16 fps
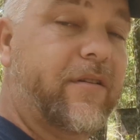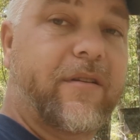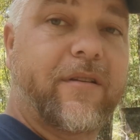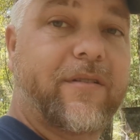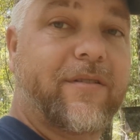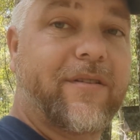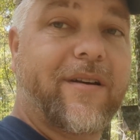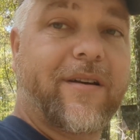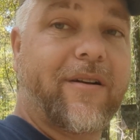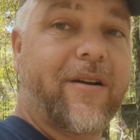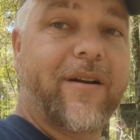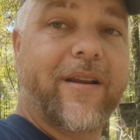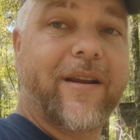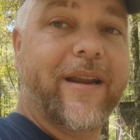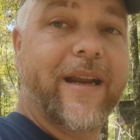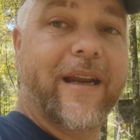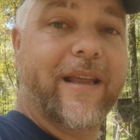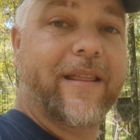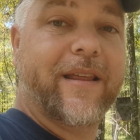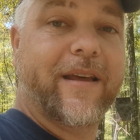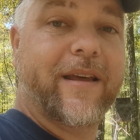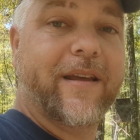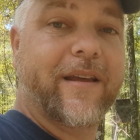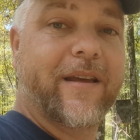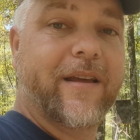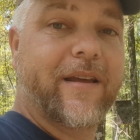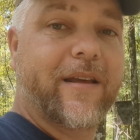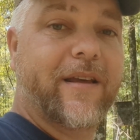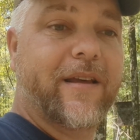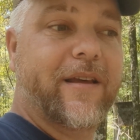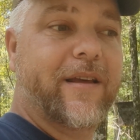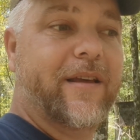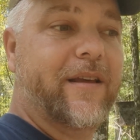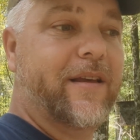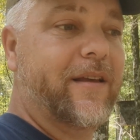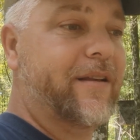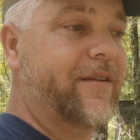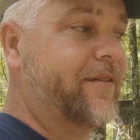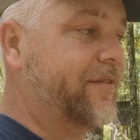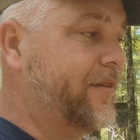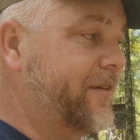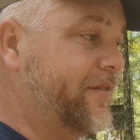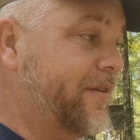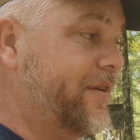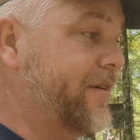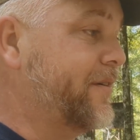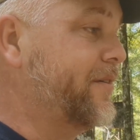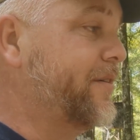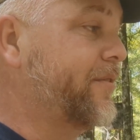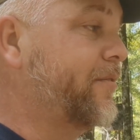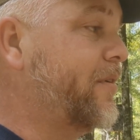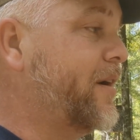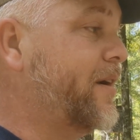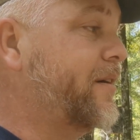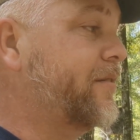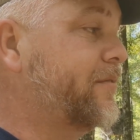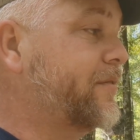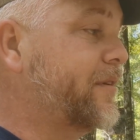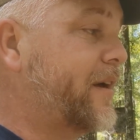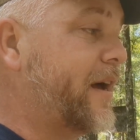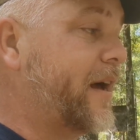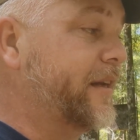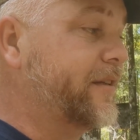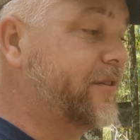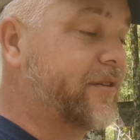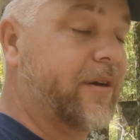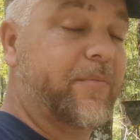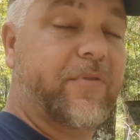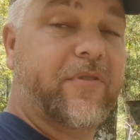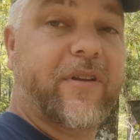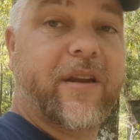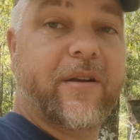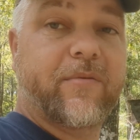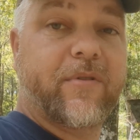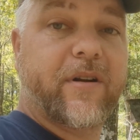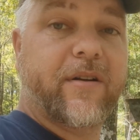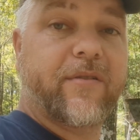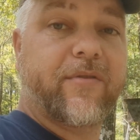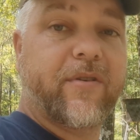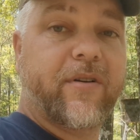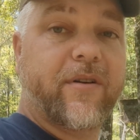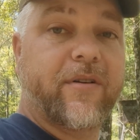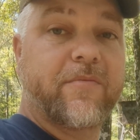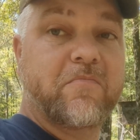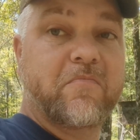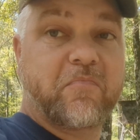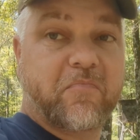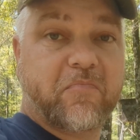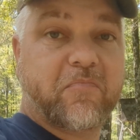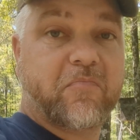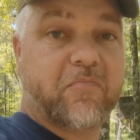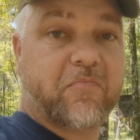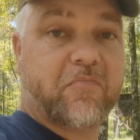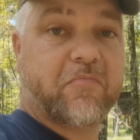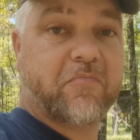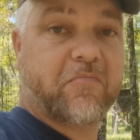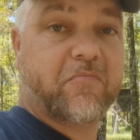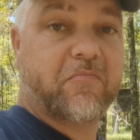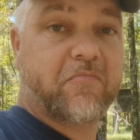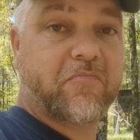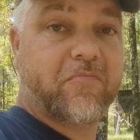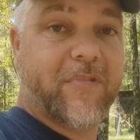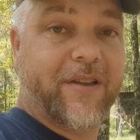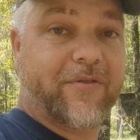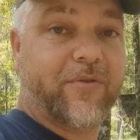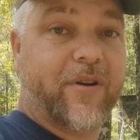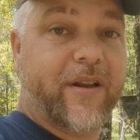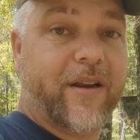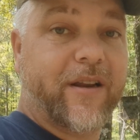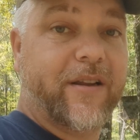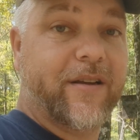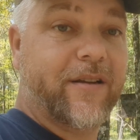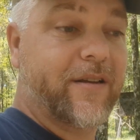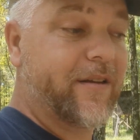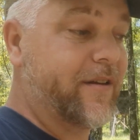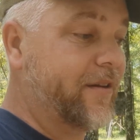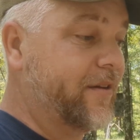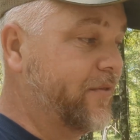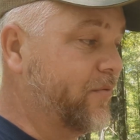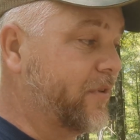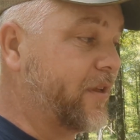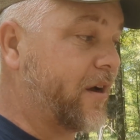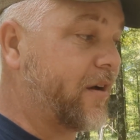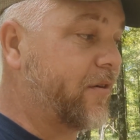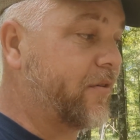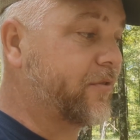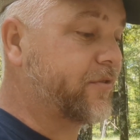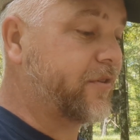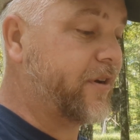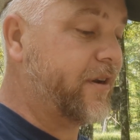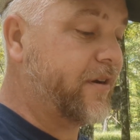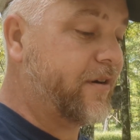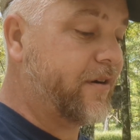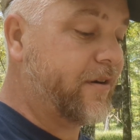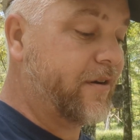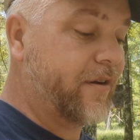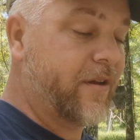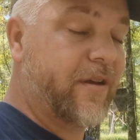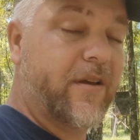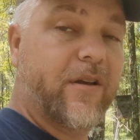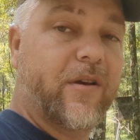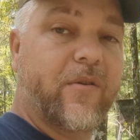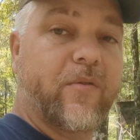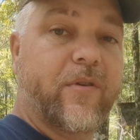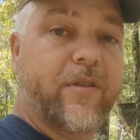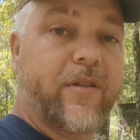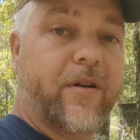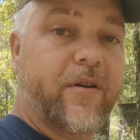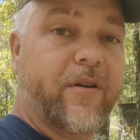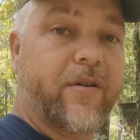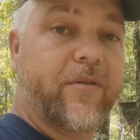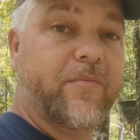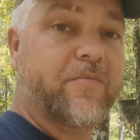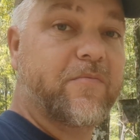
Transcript: it's not hurting anything. It's here year round. I just come set it whenever it's ready. When the hogs are here, when they're,